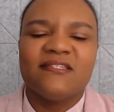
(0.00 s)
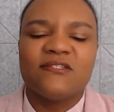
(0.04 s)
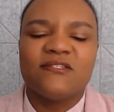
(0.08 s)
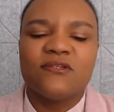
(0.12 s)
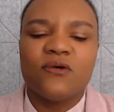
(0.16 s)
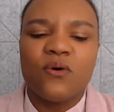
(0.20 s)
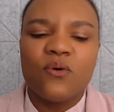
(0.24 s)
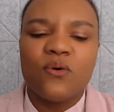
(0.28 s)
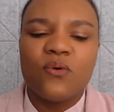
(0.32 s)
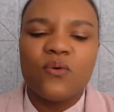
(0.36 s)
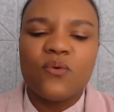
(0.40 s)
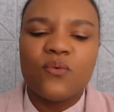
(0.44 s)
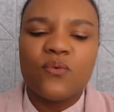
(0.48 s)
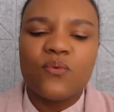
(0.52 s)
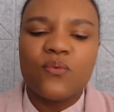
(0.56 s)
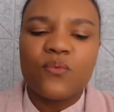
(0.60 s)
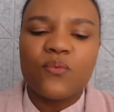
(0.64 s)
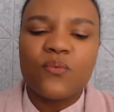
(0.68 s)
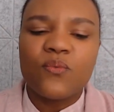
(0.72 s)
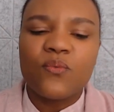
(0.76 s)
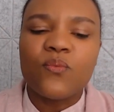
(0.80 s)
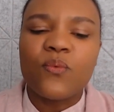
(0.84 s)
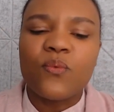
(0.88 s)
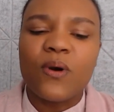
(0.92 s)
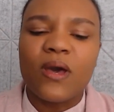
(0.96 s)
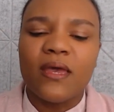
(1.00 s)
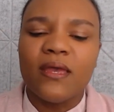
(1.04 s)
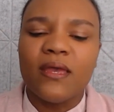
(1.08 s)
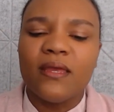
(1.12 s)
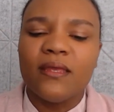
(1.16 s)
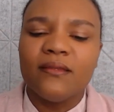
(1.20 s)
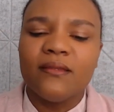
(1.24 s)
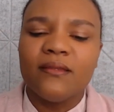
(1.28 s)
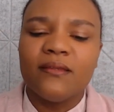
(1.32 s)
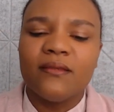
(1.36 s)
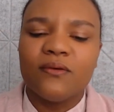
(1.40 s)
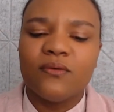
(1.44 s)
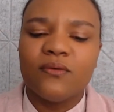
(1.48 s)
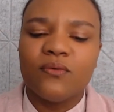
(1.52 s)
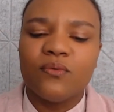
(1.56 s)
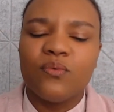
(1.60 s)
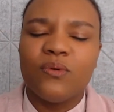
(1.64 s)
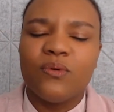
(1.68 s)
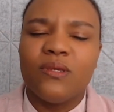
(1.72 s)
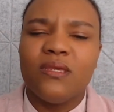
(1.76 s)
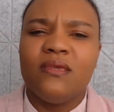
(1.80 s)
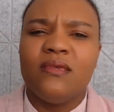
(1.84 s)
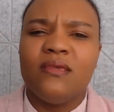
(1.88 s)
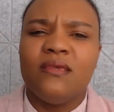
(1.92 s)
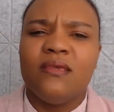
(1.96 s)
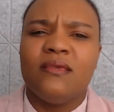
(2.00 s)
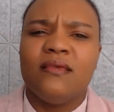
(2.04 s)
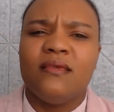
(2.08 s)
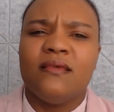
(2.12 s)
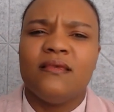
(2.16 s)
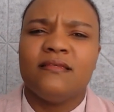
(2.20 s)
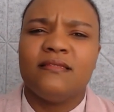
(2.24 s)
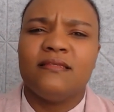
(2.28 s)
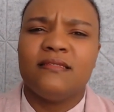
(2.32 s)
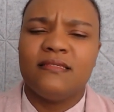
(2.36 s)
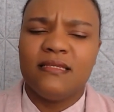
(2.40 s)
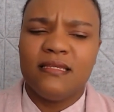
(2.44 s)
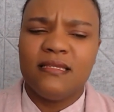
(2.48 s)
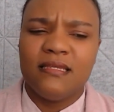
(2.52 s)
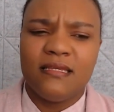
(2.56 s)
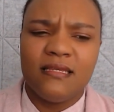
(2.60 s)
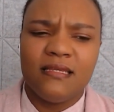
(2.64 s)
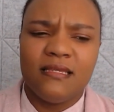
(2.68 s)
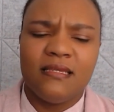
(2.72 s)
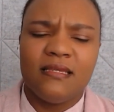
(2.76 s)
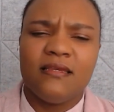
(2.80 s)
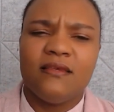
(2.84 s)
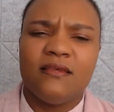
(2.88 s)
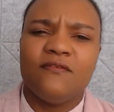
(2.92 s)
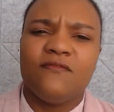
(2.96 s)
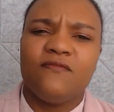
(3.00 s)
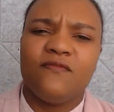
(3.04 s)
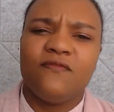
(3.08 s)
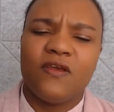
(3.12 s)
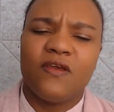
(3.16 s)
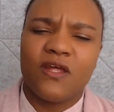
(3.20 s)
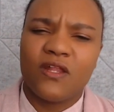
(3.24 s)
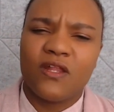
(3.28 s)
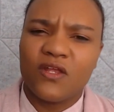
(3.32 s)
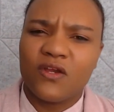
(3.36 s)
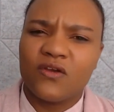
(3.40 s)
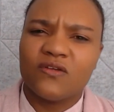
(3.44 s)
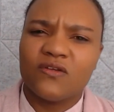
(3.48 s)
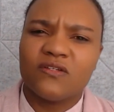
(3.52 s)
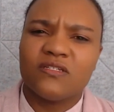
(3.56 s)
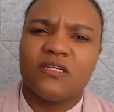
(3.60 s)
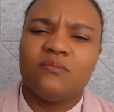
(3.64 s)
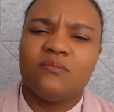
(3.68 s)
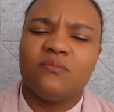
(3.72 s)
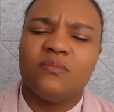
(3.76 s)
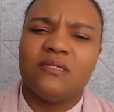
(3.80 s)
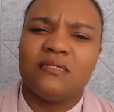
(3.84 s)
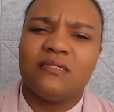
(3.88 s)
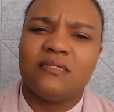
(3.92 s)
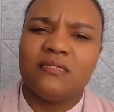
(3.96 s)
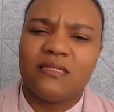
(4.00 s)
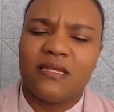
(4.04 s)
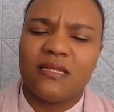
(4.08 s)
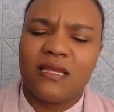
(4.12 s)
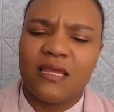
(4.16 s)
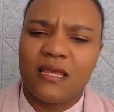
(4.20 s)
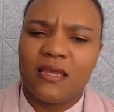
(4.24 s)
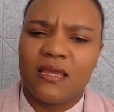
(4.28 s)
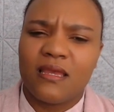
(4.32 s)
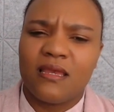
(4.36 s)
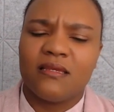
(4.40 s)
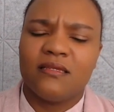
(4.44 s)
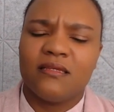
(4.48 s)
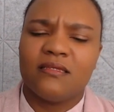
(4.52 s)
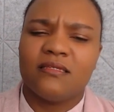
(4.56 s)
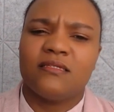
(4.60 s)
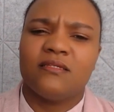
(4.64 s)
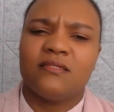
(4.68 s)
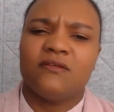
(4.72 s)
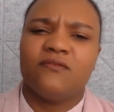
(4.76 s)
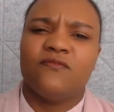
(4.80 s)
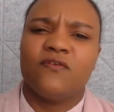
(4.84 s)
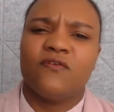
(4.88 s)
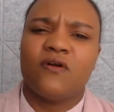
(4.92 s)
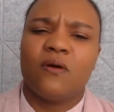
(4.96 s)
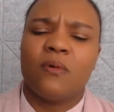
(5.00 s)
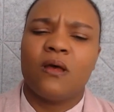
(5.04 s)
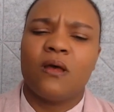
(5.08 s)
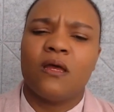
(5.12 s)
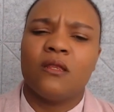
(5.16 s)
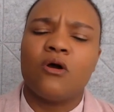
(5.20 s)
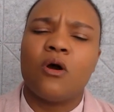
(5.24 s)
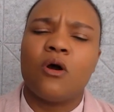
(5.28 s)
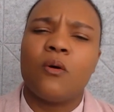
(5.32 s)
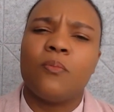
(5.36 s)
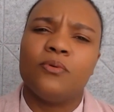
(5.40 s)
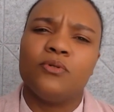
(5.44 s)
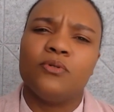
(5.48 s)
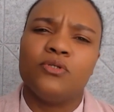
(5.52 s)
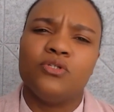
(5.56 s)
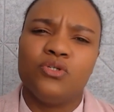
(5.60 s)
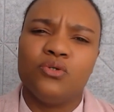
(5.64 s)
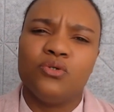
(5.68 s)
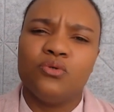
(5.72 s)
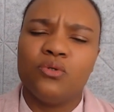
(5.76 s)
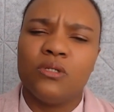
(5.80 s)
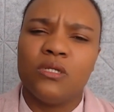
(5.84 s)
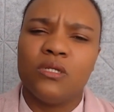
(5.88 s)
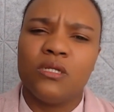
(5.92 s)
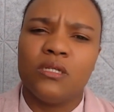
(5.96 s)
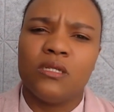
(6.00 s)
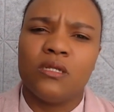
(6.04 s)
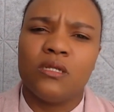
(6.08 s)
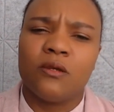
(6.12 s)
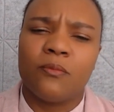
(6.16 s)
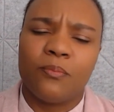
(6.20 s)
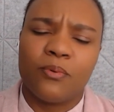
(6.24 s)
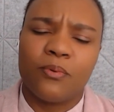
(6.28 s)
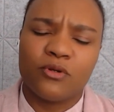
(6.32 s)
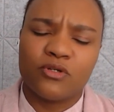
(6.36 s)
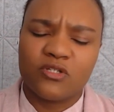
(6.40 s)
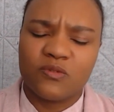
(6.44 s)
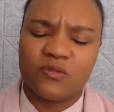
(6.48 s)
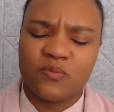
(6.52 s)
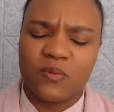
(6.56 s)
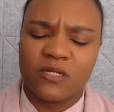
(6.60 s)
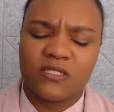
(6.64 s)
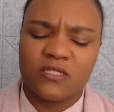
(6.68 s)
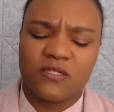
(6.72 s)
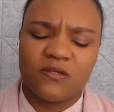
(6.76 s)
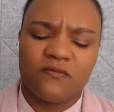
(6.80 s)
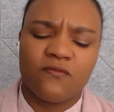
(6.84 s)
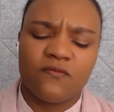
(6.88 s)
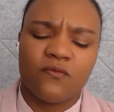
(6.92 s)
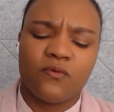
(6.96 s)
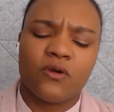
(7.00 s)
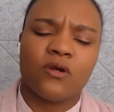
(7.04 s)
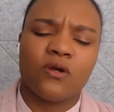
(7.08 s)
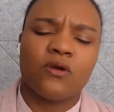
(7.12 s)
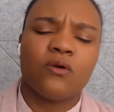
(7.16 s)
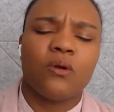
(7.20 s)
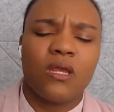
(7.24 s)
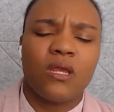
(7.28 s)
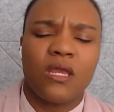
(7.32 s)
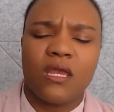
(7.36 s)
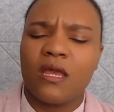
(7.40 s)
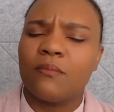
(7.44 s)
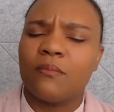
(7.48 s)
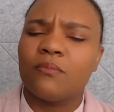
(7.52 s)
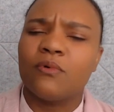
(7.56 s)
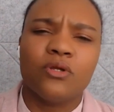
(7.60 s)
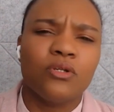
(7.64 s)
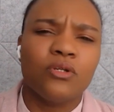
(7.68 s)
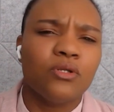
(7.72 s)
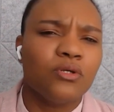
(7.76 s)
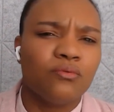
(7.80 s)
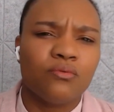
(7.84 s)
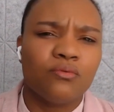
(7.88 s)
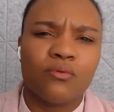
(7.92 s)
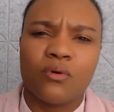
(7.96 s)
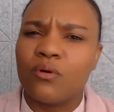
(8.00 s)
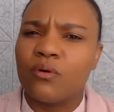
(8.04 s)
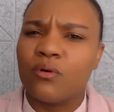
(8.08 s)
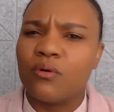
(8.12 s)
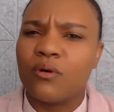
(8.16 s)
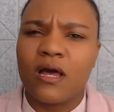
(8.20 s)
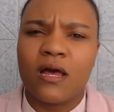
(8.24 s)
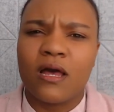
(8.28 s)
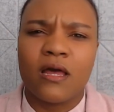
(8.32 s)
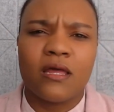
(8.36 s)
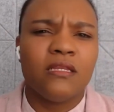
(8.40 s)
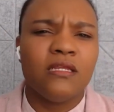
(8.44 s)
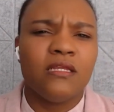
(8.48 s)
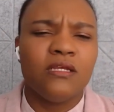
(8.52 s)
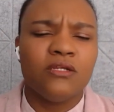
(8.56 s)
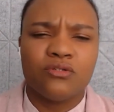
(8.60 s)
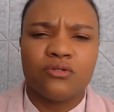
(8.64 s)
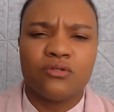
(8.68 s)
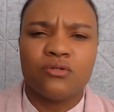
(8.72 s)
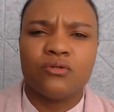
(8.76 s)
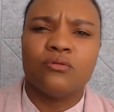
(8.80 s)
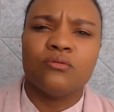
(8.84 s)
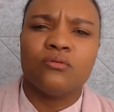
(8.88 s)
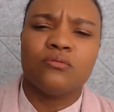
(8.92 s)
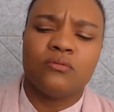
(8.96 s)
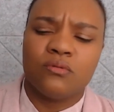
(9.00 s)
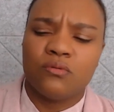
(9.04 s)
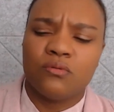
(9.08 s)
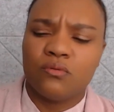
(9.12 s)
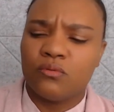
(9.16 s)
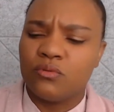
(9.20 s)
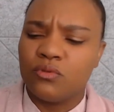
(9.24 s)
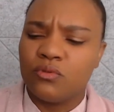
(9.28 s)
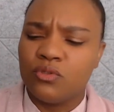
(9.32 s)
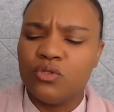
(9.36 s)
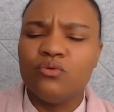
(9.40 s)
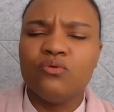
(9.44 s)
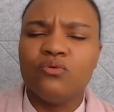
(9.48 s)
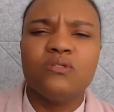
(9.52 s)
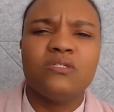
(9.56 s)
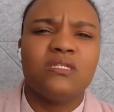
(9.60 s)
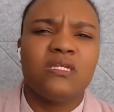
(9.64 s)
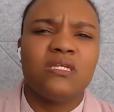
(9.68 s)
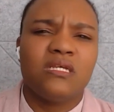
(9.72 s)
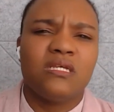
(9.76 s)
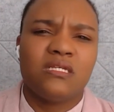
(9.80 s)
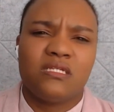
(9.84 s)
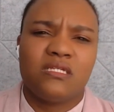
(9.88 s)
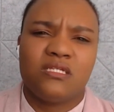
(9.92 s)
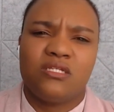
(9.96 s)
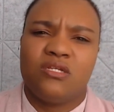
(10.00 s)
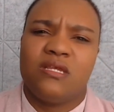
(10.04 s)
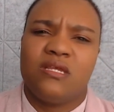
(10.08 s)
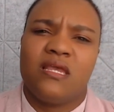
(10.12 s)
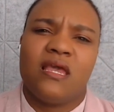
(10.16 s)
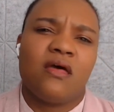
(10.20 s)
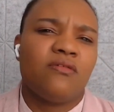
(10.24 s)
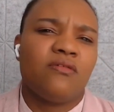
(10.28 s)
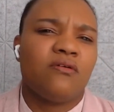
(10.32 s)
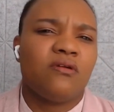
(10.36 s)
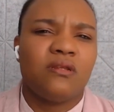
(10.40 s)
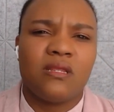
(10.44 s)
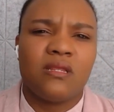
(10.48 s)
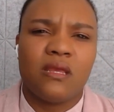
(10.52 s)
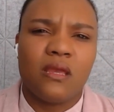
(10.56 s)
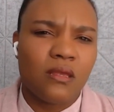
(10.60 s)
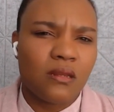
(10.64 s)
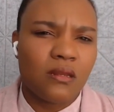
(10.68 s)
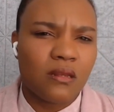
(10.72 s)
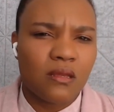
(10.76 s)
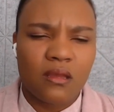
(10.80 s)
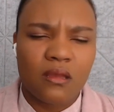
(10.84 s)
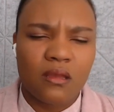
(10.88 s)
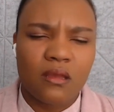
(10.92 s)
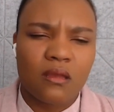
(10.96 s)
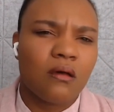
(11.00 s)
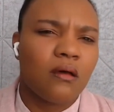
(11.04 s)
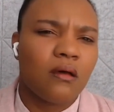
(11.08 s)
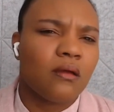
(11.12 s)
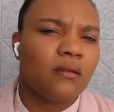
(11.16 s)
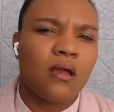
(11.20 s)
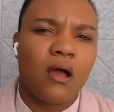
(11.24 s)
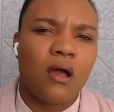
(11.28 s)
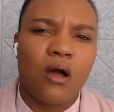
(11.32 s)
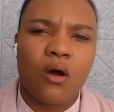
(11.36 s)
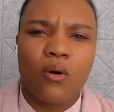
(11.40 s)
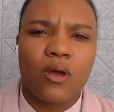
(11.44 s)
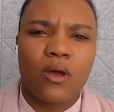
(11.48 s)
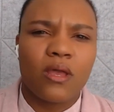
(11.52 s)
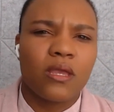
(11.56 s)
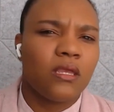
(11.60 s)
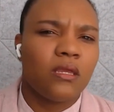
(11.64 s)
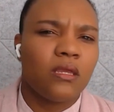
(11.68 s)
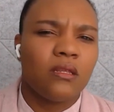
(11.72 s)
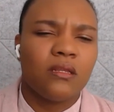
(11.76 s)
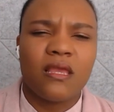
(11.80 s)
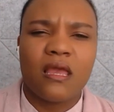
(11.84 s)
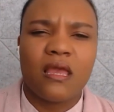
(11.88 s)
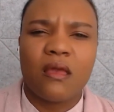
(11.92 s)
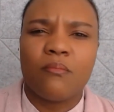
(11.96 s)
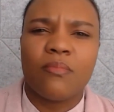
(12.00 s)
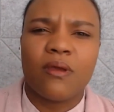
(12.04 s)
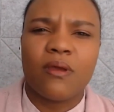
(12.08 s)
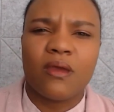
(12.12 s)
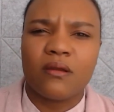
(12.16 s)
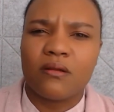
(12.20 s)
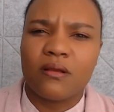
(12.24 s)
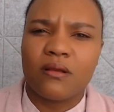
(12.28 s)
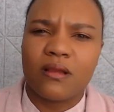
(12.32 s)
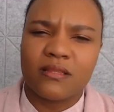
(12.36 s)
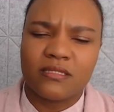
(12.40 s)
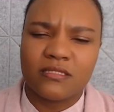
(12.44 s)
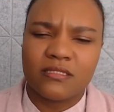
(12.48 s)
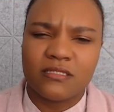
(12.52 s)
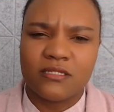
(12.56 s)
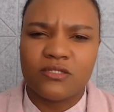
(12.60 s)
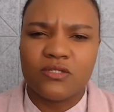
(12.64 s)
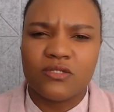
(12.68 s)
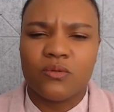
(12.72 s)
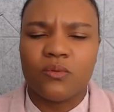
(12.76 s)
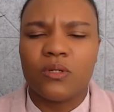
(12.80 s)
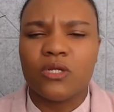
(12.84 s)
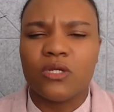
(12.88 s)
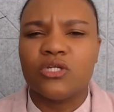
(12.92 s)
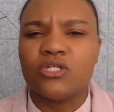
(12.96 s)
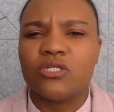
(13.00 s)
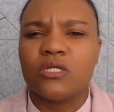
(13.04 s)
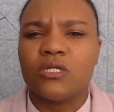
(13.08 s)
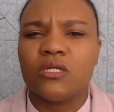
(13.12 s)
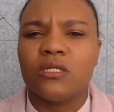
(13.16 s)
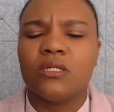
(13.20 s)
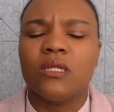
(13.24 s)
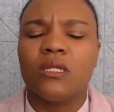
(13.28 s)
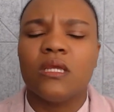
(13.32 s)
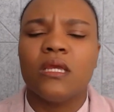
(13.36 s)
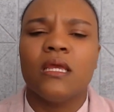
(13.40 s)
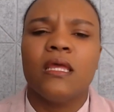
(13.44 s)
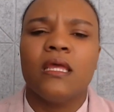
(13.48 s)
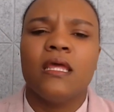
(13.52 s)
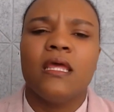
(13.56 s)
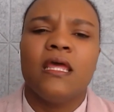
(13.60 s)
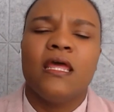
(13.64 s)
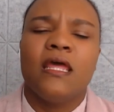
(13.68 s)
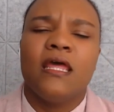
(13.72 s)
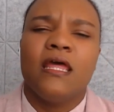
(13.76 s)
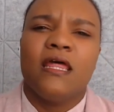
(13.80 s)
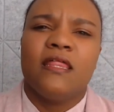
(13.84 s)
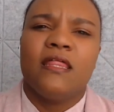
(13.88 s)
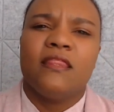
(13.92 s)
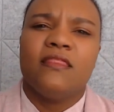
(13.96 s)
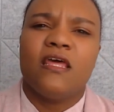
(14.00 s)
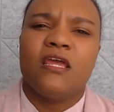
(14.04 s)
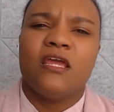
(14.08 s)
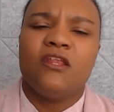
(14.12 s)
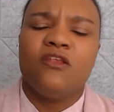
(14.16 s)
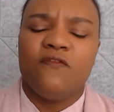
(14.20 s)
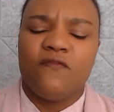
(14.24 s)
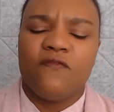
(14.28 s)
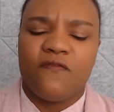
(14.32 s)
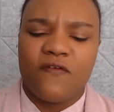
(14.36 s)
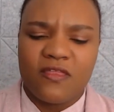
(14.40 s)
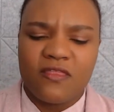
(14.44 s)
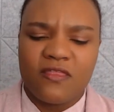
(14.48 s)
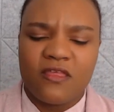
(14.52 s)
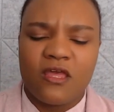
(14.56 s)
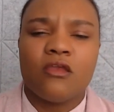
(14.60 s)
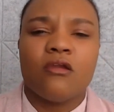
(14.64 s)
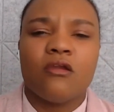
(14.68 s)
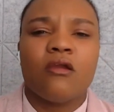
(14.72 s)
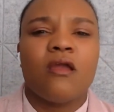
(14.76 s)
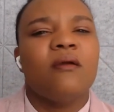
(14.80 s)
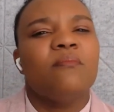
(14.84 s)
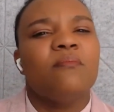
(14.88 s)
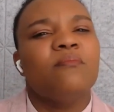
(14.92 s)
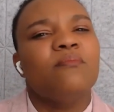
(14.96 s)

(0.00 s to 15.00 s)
So when we see failures and mistakes from an opportunity, a perspective where, okay, I'm going to grow, I need to use this to gather data on how I can get better at the situation, then you find that you're